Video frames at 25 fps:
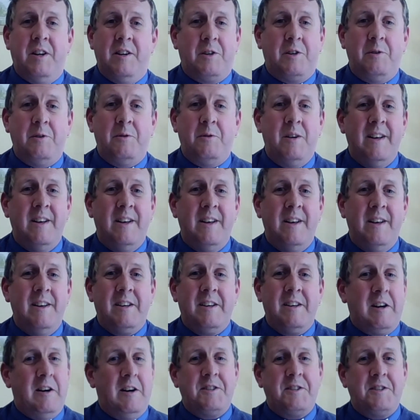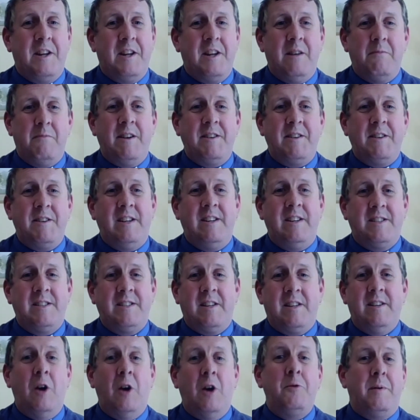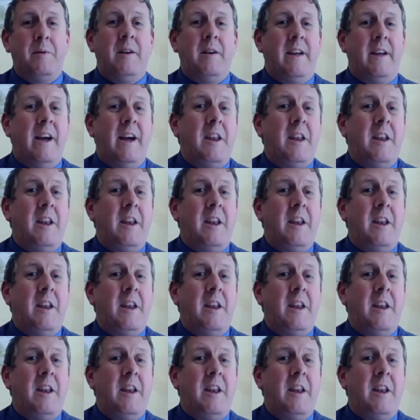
who can't celebrate Easter openly